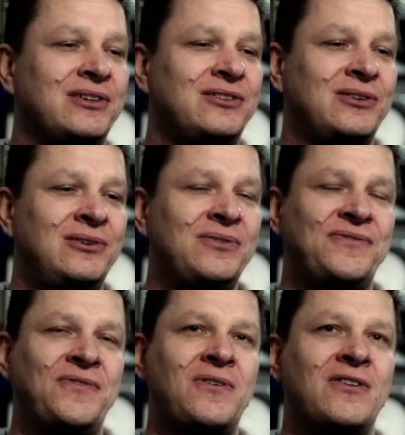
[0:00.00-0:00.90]
look
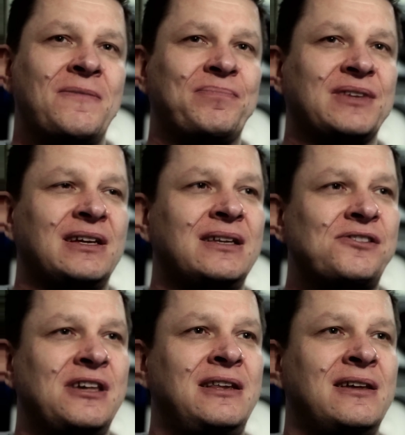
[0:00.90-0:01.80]
for? And he
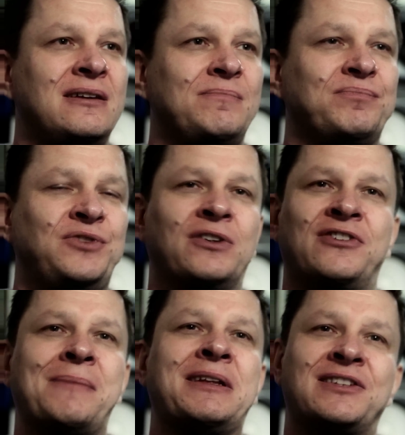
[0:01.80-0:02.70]
said
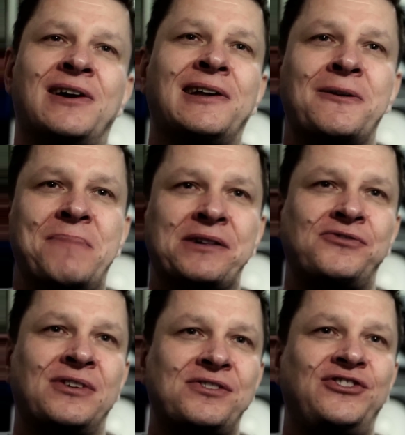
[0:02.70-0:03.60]
Dr. Lamentado, Best Dressed